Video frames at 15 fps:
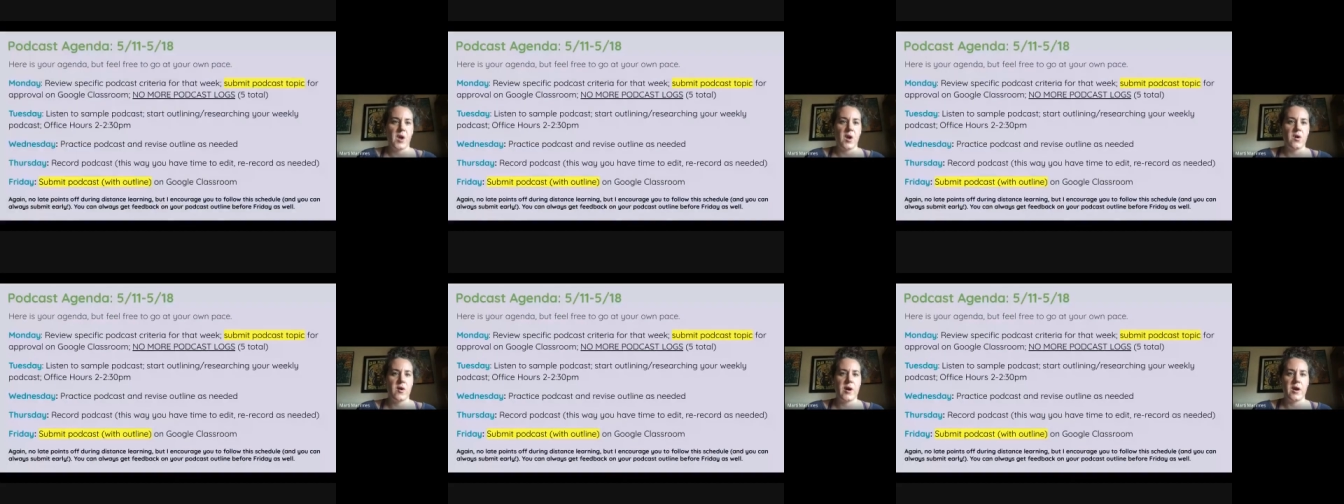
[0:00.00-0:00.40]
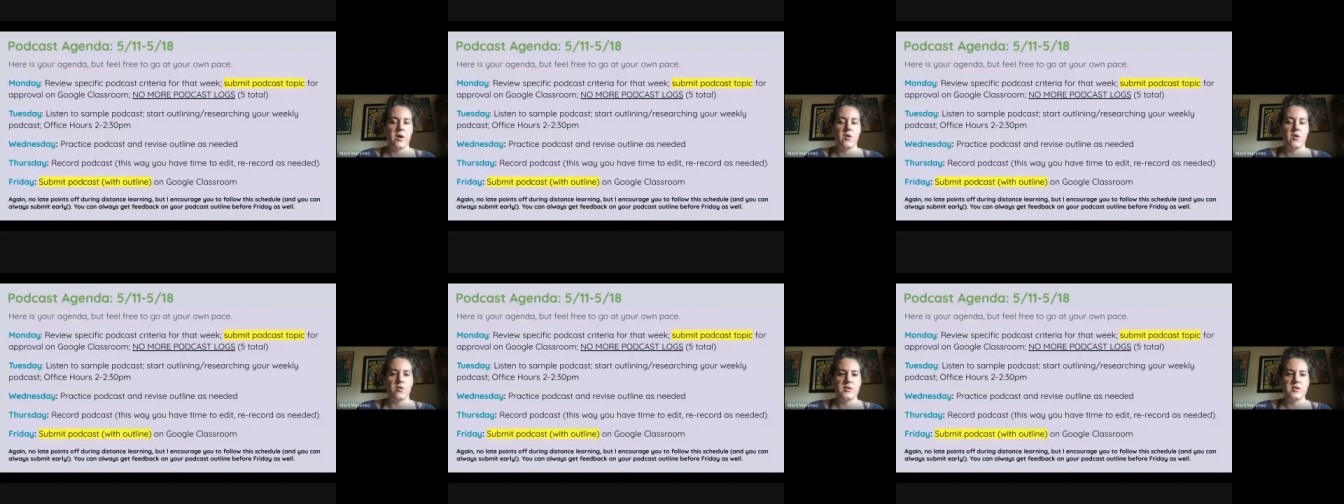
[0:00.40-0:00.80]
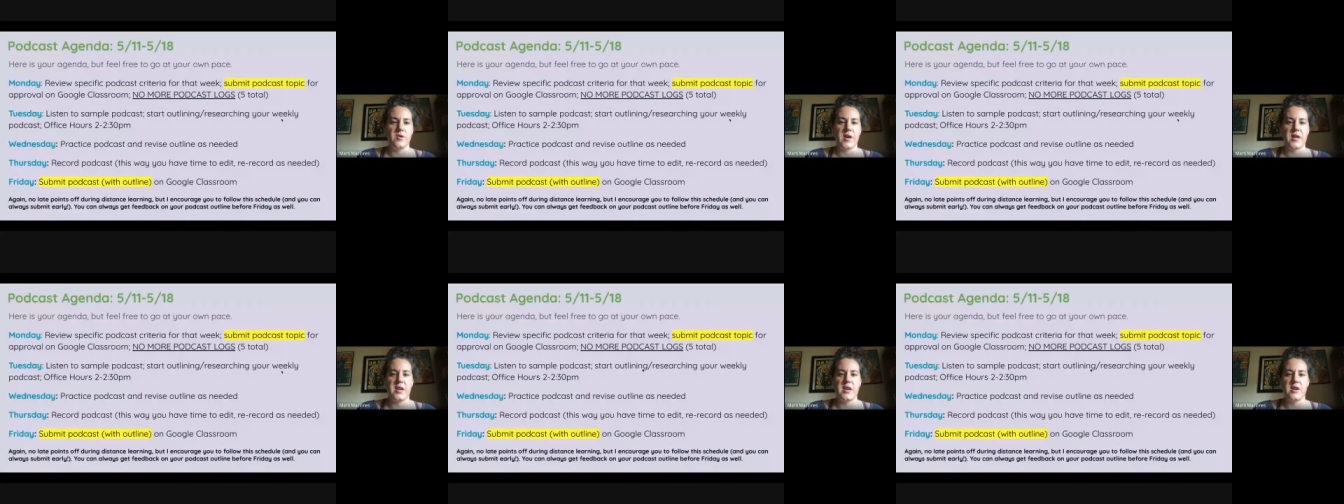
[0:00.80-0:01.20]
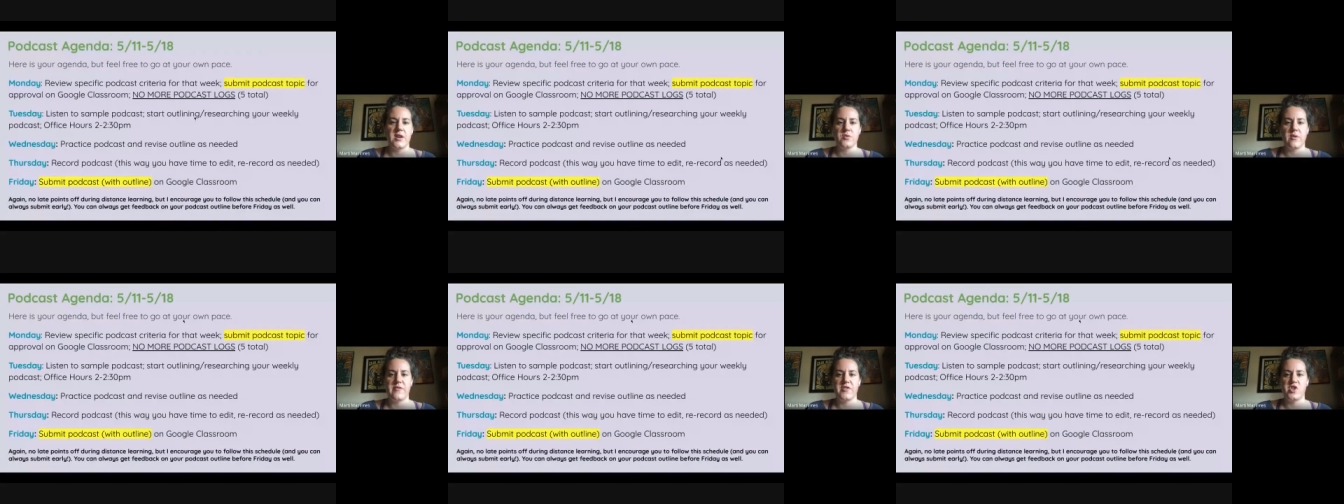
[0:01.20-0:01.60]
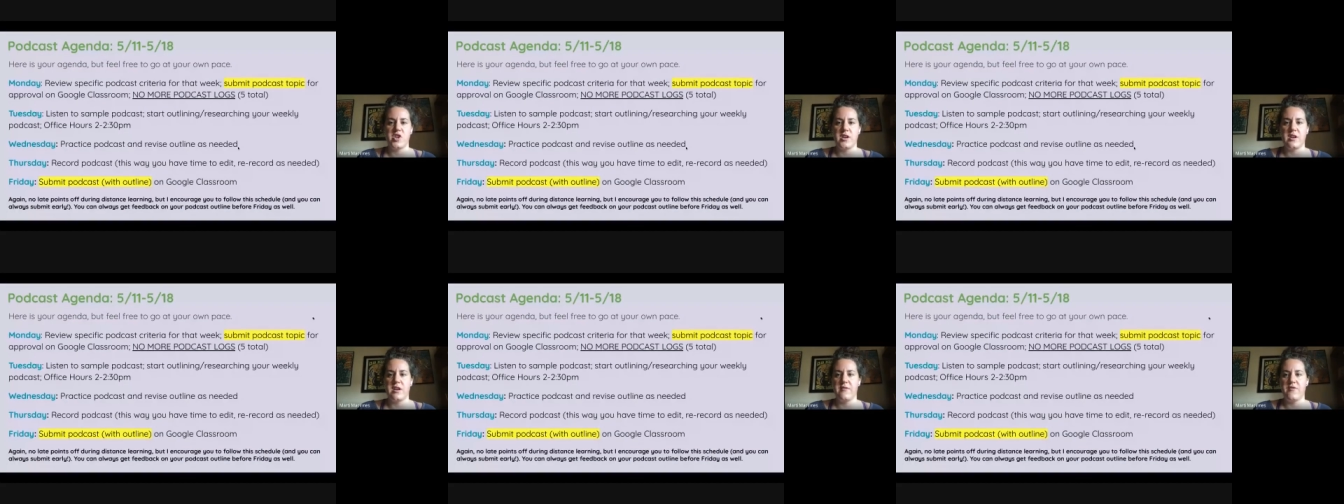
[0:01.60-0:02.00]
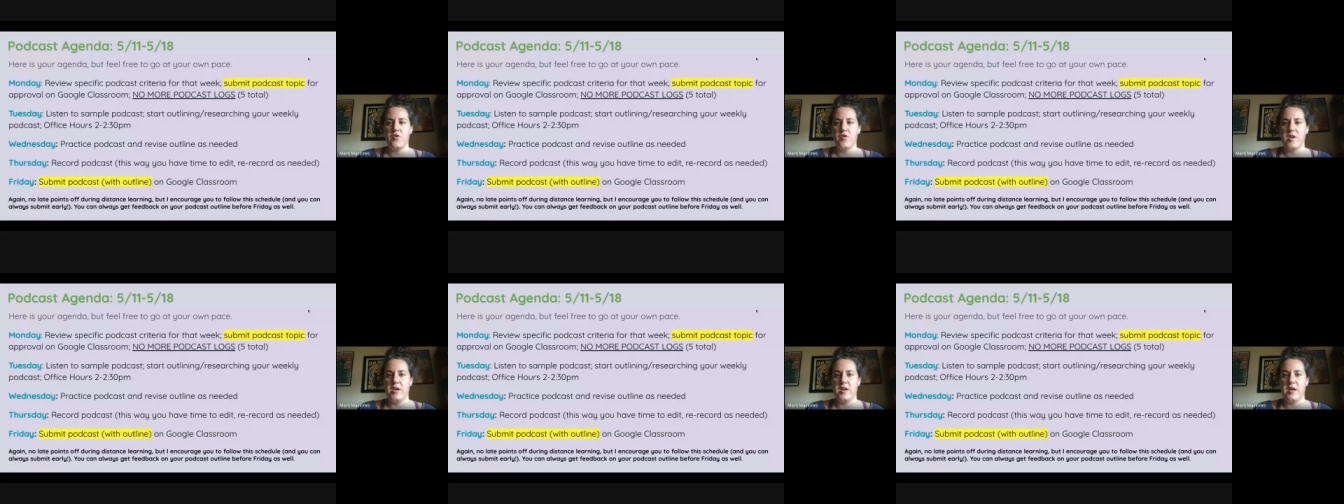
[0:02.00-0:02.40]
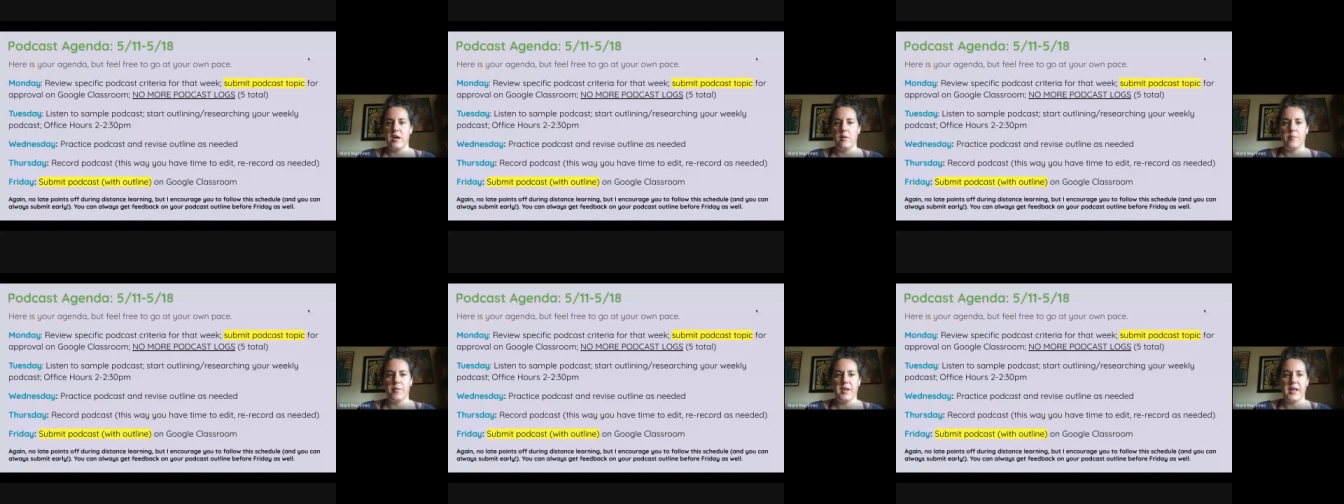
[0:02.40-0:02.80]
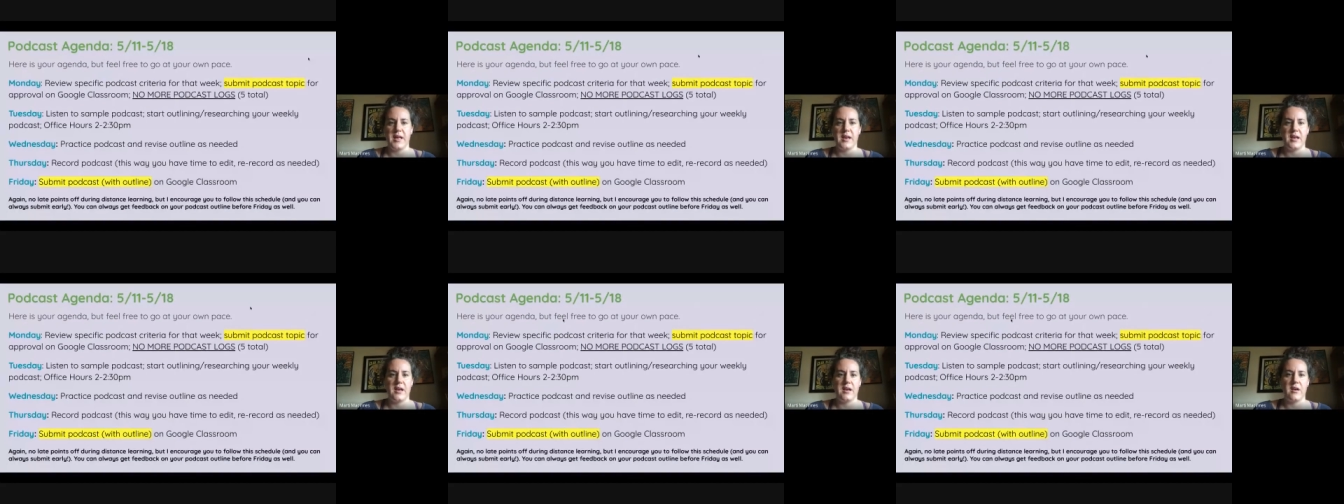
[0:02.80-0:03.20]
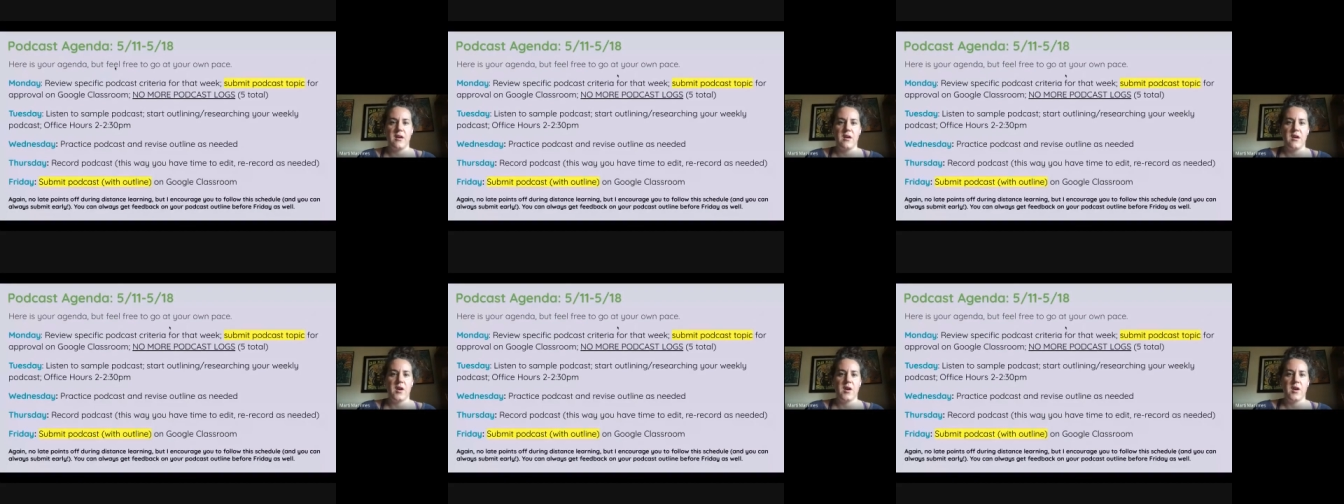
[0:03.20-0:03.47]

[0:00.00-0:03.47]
Okay, cool. So again, here's a rough agenda if you need help planning,